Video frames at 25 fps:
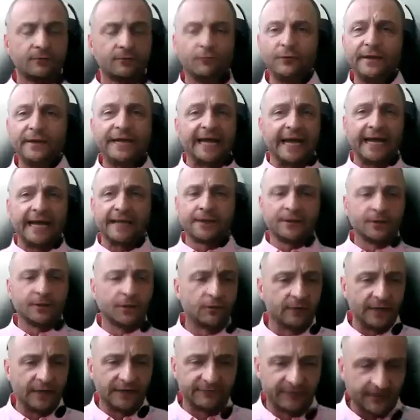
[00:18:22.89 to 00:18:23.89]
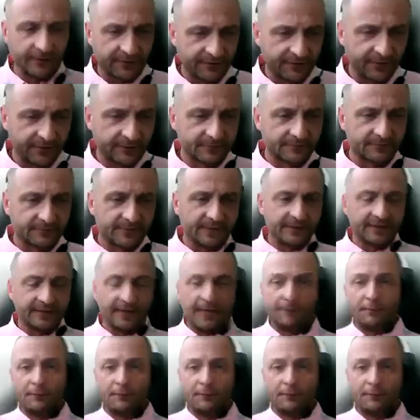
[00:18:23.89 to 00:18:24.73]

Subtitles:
We can't know everything, right?